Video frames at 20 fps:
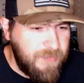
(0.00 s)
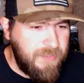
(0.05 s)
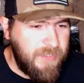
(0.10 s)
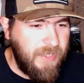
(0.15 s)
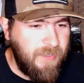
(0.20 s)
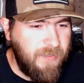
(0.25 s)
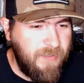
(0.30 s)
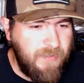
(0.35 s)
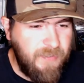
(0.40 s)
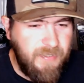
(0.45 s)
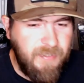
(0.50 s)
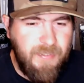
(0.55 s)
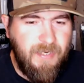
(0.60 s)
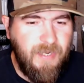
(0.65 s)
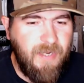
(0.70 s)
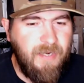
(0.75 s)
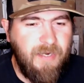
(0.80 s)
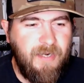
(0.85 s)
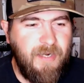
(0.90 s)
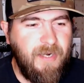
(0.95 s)
Darren did.
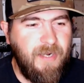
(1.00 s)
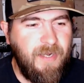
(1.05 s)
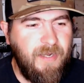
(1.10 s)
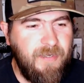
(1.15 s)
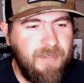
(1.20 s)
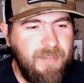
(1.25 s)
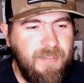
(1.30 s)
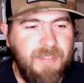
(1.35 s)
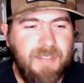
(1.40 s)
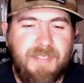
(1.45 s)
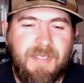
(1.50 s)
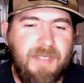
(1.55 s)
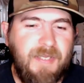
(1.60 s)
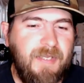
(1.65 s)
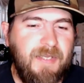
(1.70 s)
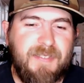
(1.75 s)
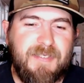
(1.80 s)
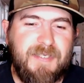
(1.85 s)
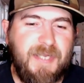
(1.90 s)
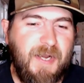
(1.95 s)
No, no, no.
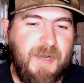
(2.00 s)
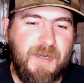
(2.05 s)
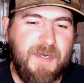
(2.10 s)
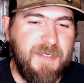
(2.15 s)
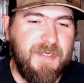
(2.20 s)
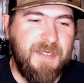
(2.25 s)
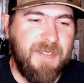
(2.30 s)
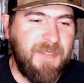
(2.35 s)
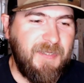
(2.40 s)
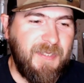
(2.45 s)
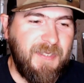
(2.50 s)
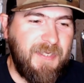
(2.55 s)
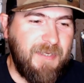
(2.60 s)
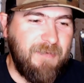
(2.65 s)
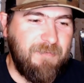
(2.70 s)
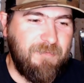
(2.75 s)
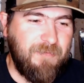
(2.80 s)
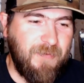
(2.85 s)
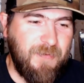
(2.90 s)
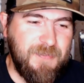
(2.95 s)
Darren didn't leak it
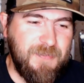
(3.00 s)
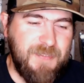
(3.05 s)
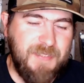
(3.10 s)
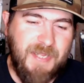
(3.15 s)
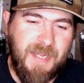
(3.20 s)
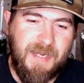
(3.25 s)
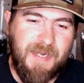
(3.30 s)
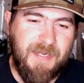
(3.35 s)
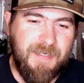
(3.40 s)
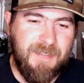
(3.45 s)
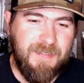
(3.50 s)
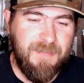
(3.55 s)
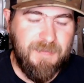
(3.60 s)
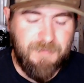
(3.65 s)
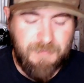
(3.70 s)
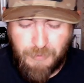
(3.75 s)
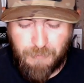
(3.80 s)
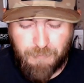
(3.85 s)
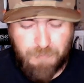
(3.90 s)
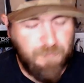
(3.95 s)
first, Dan.
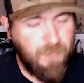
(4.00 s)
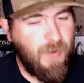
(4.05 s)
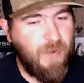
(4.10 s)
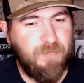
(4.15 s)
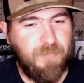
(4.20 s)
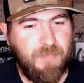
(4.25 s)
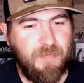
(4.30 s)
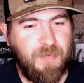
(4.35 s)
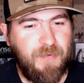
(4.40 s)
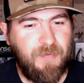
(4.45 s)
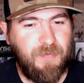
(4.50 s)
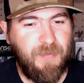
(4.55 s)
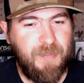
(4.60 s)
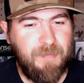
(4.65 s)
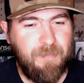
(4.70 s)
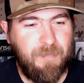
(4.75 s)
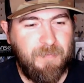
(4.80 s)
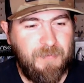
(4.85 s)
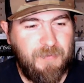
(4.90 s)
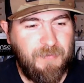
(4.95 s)
Don't fall for the click
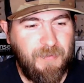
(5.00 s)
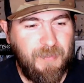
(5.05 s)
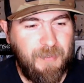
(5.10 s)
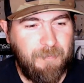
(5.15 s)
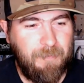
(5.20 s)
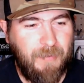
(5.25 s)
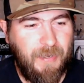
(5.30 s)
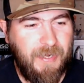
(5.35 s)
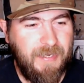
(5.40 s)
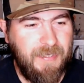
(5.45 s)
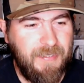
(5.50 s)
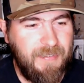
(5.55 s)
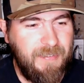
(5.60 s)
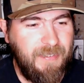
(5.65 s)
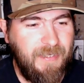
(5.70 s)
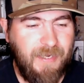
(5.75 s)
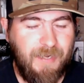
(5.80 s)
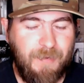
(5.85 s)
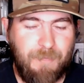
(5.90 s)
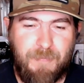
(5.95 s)
clickbait.
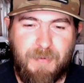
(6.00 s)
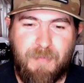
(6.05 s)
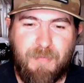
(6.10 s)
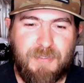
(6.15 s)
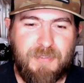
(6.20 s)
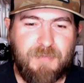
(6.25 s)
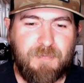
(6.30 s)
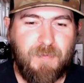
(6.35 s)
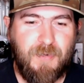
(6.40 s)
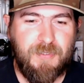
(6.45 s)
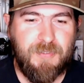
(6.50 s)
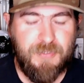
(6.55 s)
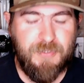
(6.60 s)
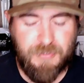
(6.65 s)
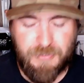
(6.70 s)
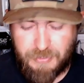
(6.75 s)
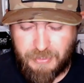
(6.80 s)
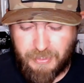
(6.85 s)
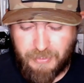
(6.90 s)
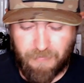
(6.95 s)
Uh, people that's watch this
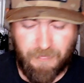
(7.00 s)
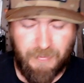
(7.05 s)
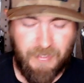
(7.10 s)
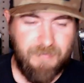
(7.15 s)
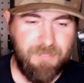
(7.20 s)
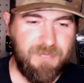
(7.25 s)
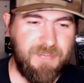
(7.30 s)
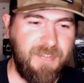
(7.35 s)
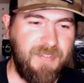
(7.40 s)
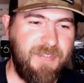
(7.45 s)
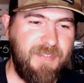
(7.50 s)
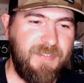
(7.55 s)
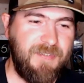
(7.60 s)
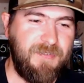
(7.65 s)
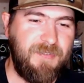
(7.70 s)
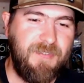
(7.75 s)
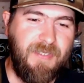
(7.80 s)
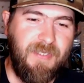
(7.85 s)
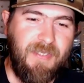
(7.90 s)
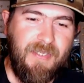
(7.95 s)
channel, they've seen
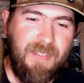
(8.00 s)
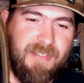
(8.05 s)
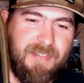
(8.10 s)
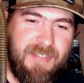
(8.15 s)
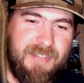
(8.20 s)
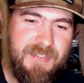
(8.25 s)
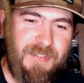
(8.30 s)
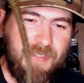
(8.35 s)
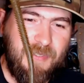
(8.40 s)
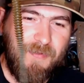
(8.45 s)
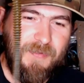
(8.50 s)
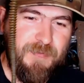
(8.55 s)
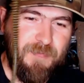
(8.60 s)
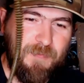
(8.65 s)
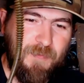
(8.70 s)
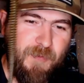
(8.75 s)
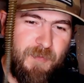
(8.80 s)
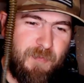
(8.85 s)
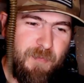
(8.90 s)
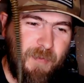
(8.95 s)
this. They saw this
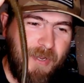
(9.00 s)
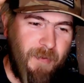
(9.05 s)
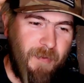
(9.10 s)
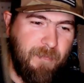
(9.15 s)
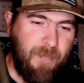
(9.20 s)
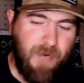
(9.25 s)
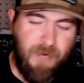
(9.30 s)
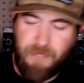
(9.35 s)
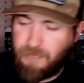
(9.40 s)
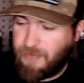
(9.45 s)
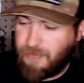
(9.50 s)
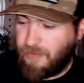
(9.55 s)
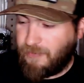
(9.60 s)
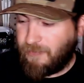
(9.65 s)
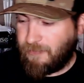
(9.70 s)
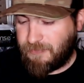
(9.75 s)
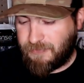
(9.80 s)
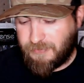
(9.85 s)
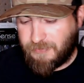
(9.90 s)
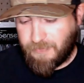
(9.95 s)
worm about a month ago.
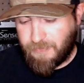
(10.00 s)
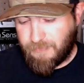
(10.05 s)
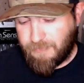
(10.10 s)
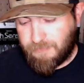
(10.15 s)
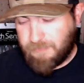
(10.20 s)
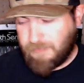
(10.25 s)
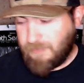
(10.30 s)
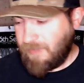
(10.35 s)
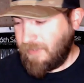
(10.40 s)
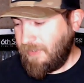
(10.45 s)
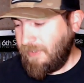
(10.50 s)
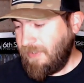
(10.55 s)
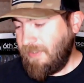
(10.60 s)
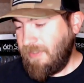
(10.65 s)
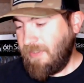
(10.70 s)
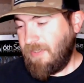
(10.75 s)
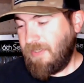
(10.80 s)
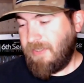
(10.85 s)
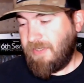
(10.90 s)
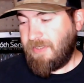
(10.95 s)
So
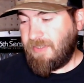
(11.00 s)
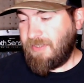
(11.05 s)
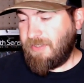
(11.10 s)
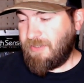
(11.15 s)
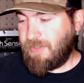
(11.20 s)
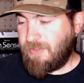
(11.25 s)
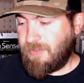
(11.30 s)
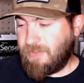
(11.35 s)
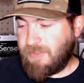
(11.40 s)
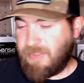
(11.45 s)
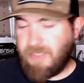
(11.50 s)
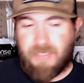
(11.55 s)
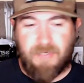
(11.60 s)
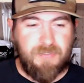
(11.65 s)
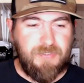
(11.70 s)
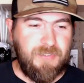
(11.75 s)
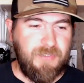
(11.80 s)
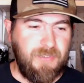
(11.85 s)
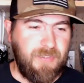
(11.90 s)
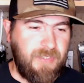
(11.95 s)
uh,
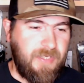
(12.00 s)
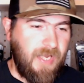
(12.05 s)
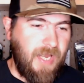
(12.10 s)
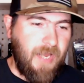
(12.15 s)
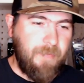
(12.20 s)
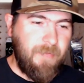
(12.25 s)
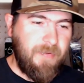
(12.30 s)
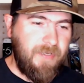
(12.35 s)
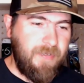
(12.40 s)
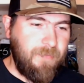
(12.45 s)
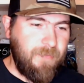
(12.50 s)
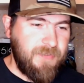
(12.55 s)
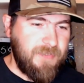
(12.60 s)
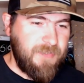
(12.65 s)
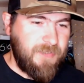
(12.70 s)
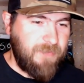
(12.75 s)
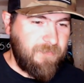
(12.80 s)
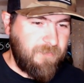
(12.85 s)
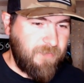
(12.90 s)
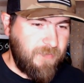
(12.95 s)
Darren's a good guy, but he
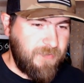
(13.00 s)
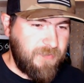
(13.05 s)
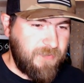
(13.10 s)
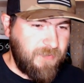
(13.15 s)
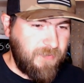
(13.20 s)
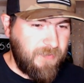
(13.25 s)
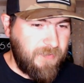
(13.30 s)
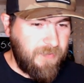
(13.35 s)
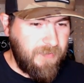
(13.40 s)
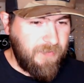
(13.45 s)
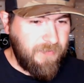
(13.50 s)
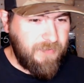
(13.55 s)
wasn't the first on here.